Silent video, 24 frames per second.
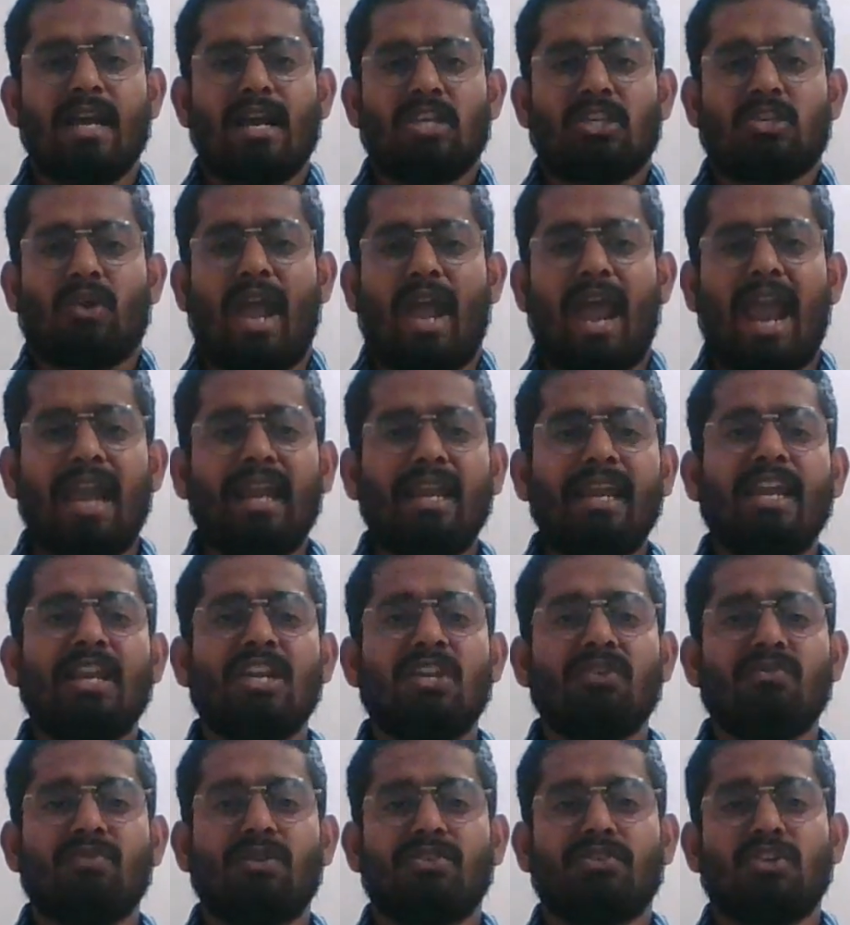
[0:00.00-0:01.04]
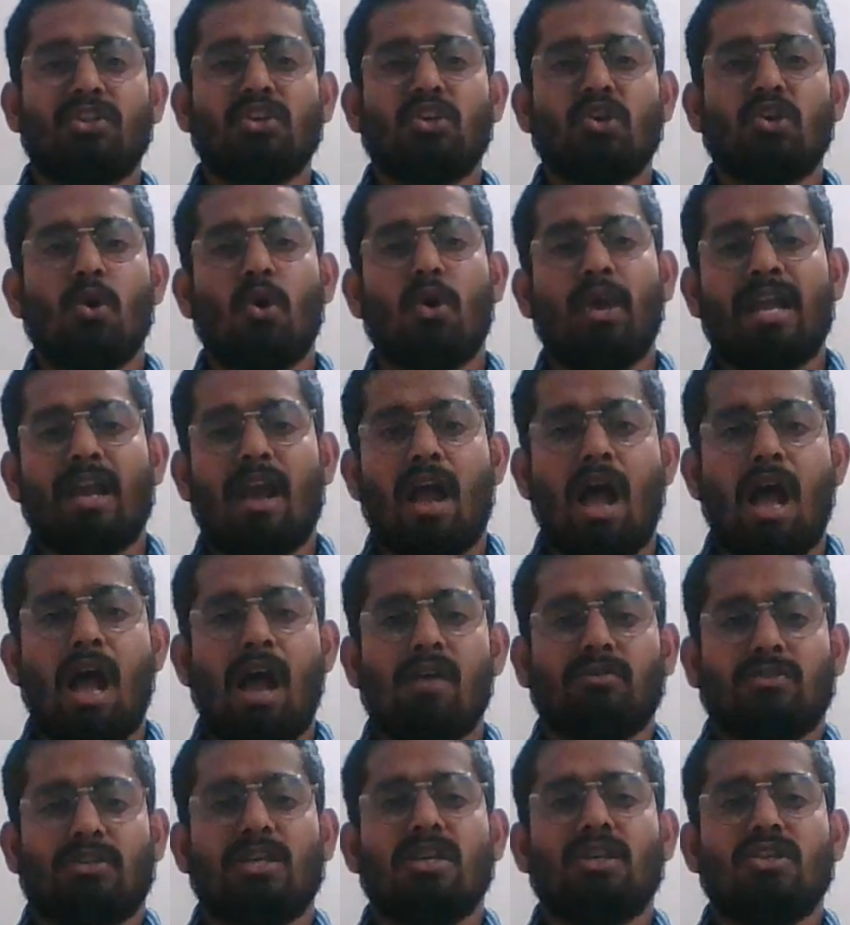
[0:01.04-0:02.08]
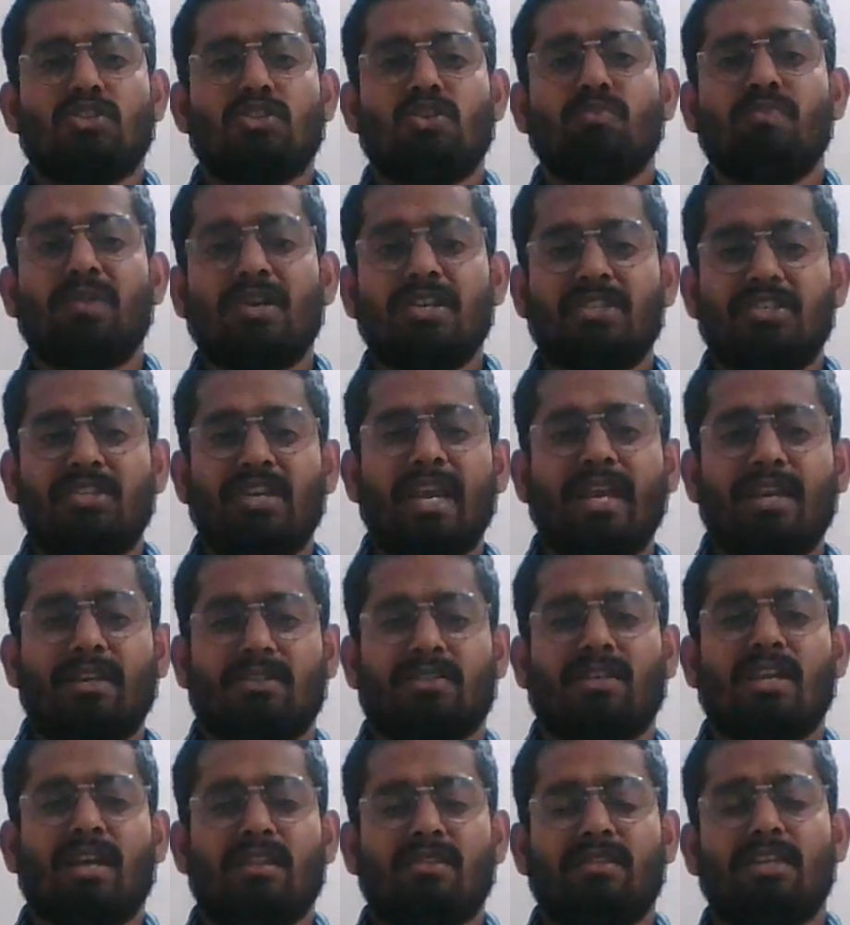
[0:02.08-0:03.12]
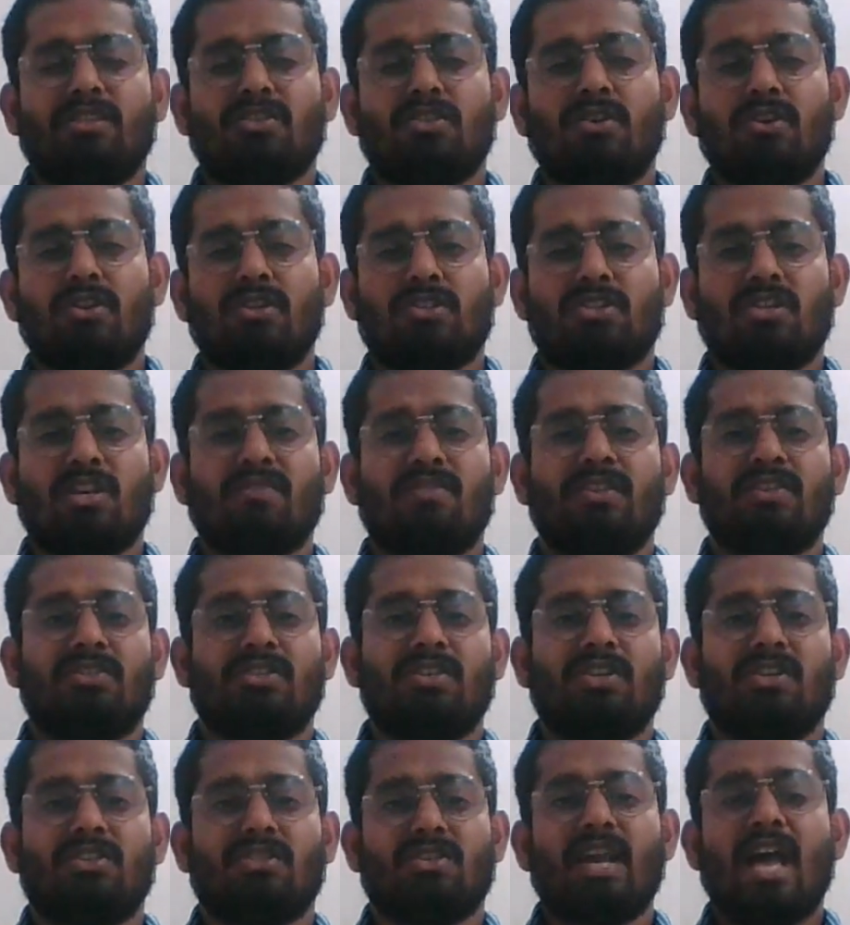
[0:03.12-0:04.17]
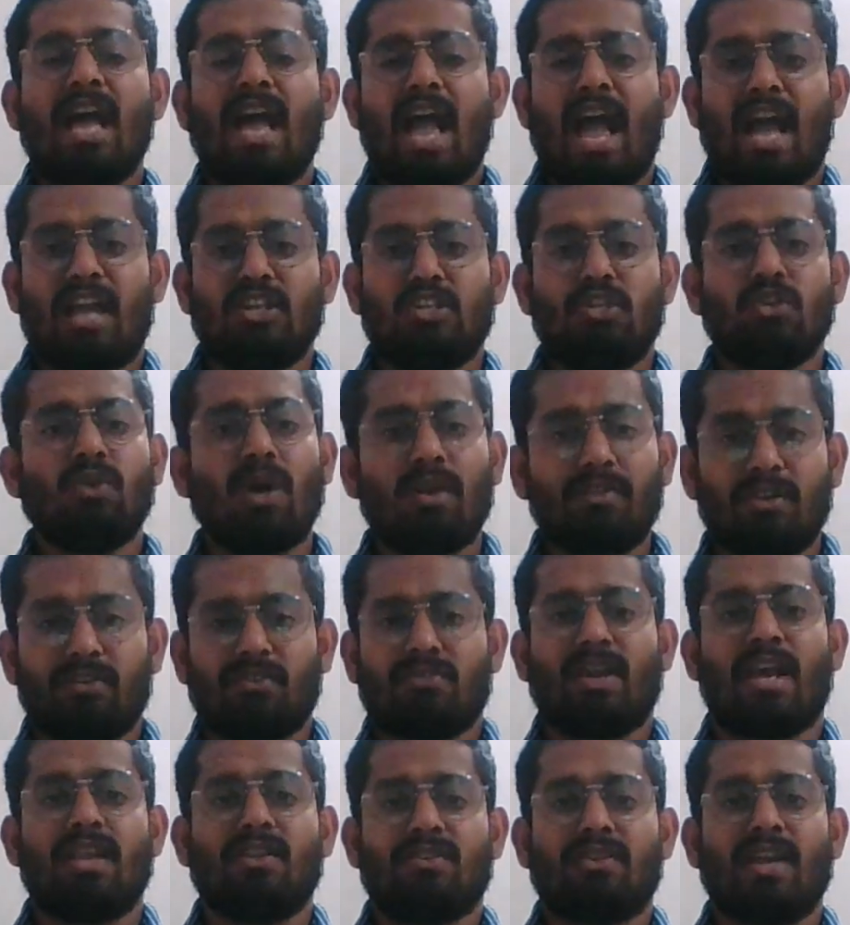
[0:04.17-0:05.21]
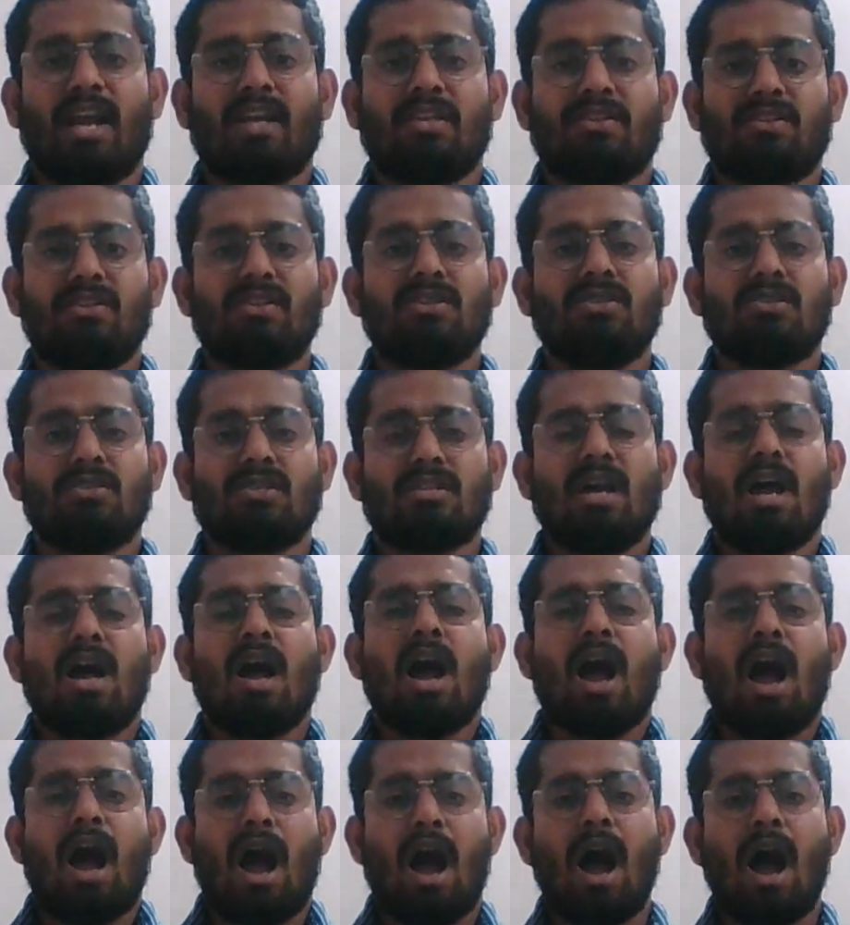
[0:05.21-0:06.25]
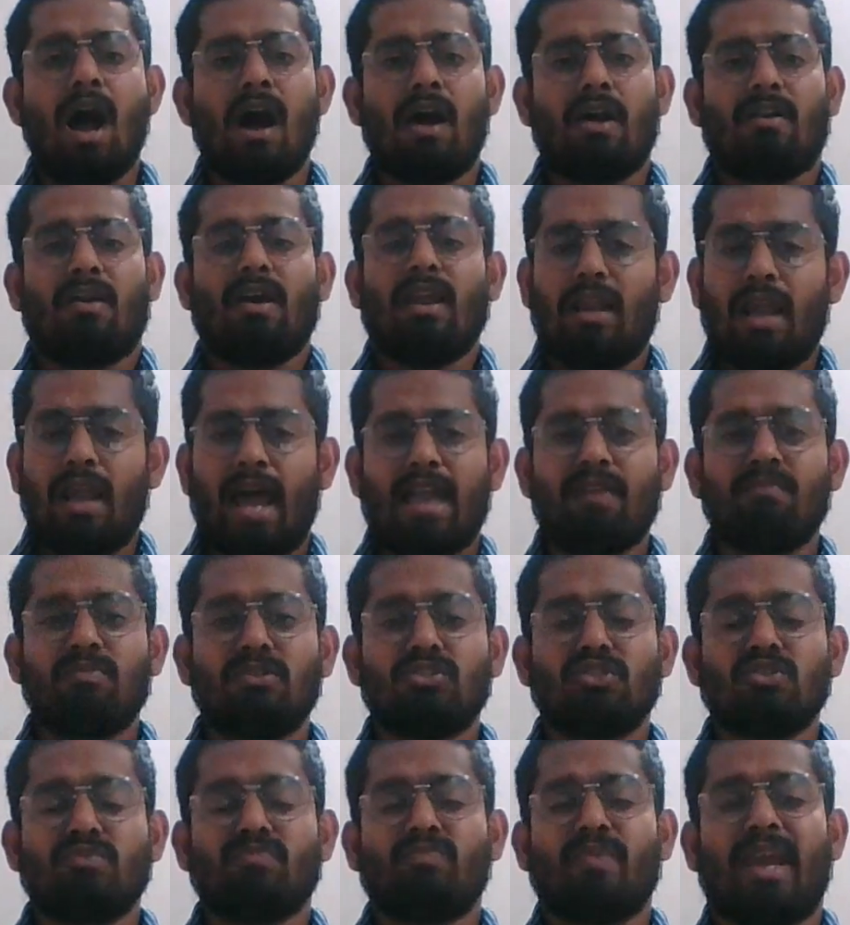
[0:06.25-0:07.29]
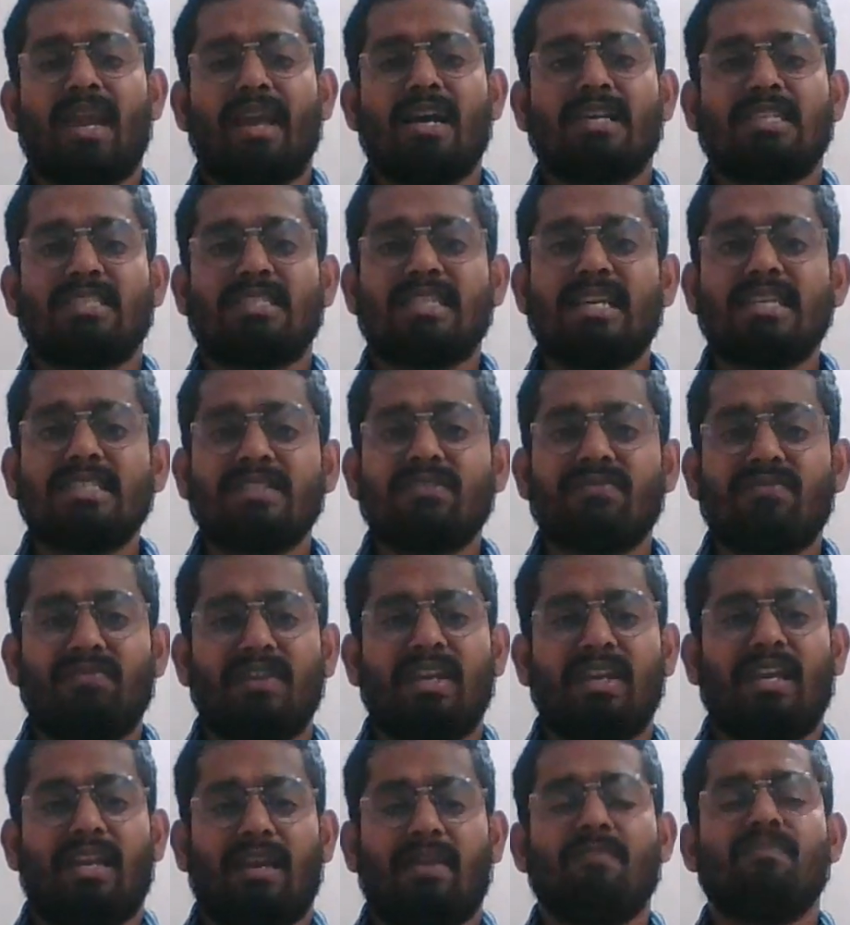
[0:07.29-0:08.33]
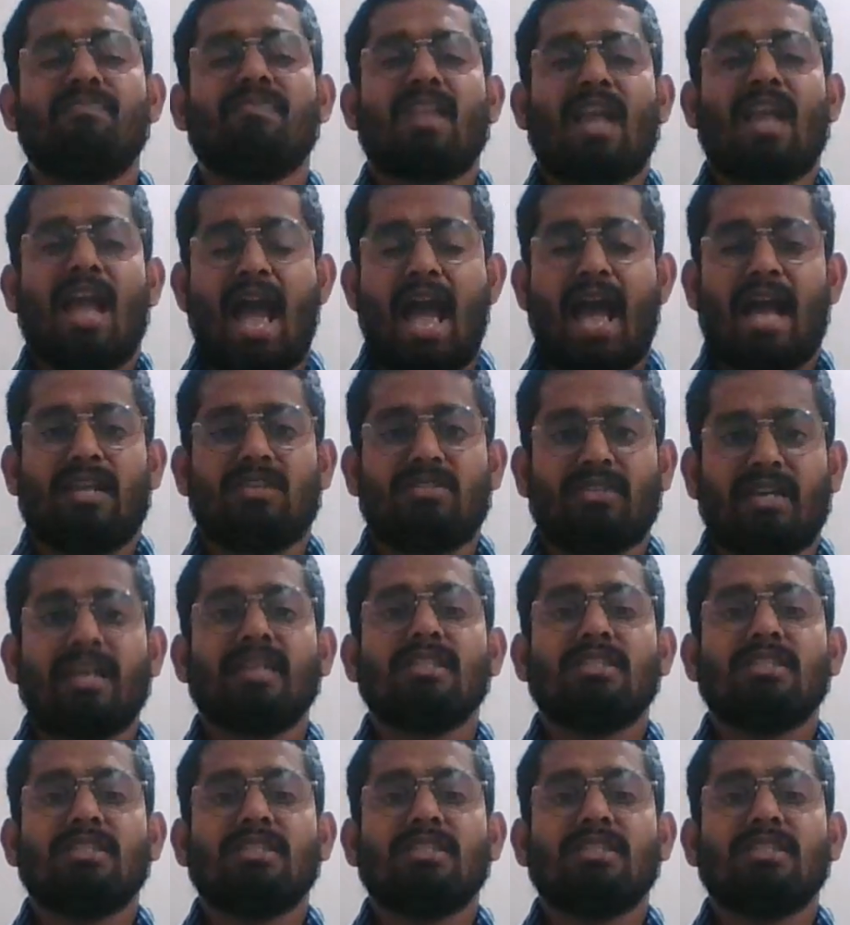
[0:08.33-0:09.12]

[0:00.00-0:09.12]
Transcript: So, any individual going out to purchase these goods, services, and do other transactions are liable to pay a certain fee as